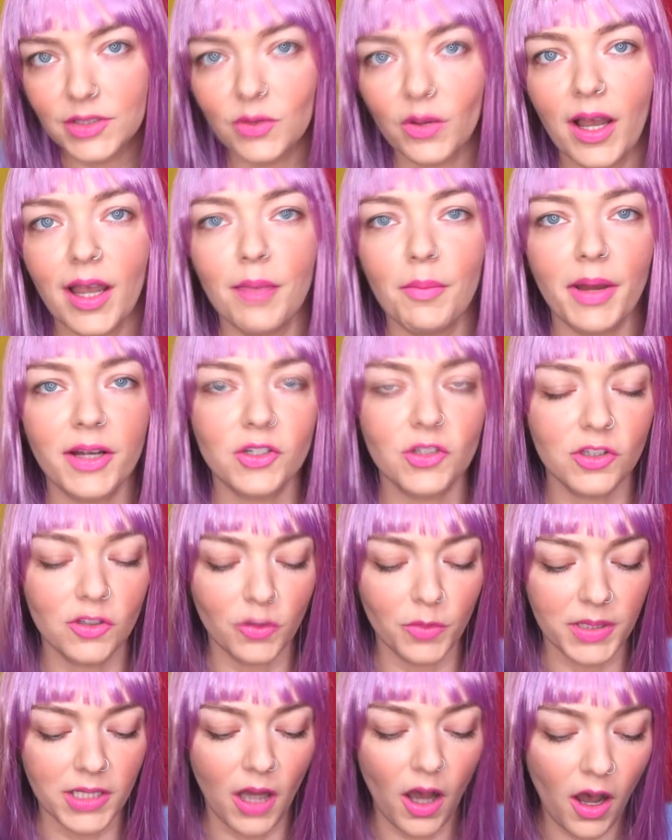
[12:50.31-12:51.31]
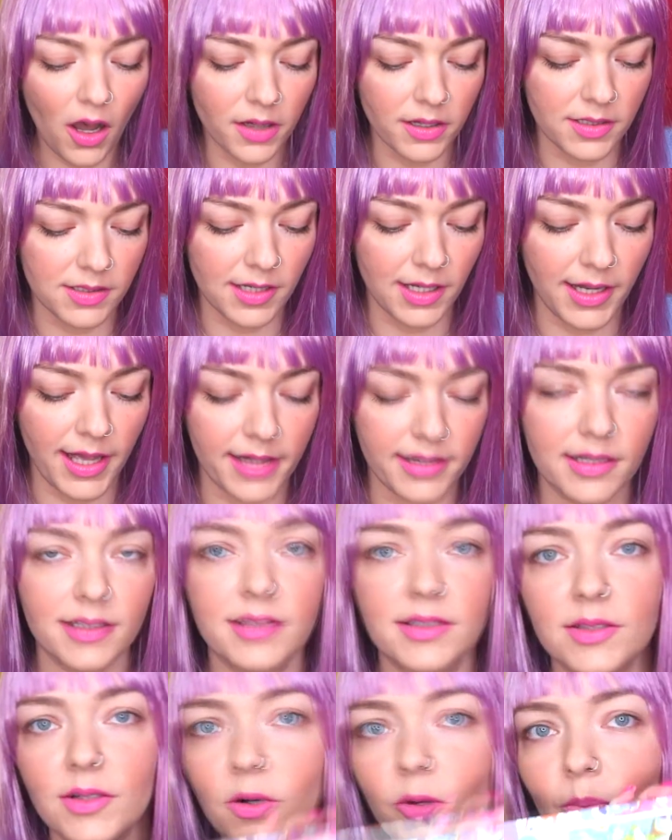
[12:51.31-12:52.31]
So I imagine they're a bit harder to ladder.
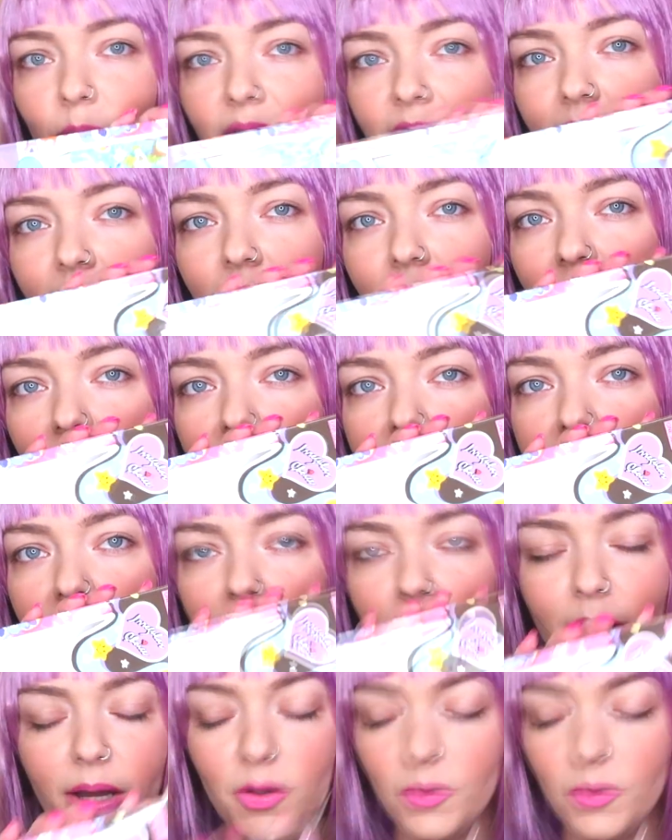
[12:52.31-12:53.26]
So let's get them